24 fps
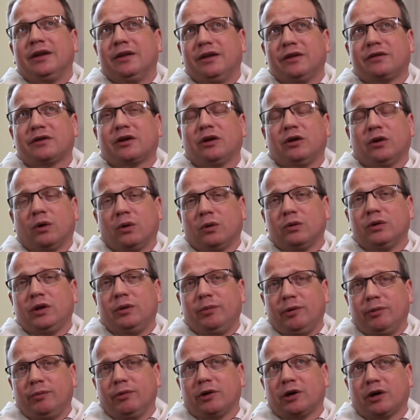this can
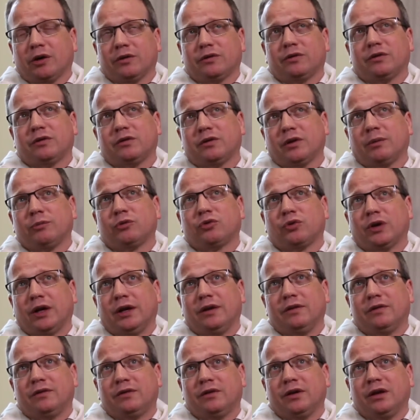only be because there's some
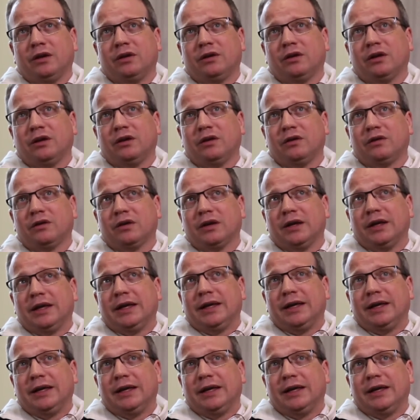transcendent,